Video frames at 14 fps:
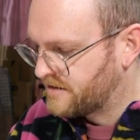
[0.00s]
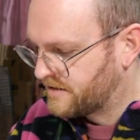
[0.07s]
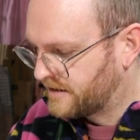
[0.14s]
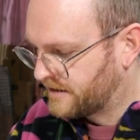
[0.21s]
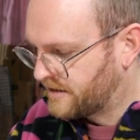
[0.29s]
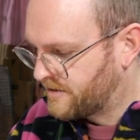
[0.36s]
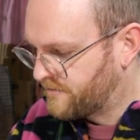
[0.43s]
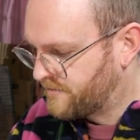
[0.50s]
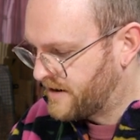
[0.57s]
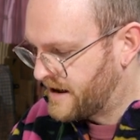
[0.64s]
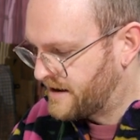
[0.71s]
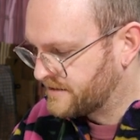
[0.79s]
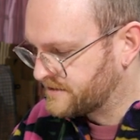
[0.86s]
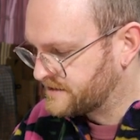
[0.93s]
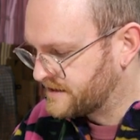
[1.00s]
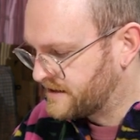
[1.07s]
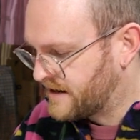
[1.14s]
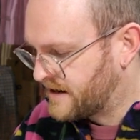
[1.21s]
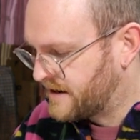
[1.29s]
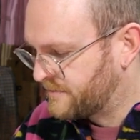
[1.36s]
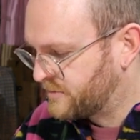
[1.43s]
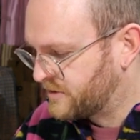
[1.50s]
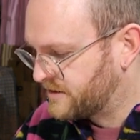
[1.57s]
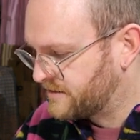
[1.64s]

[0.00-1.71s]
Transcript: like around and up,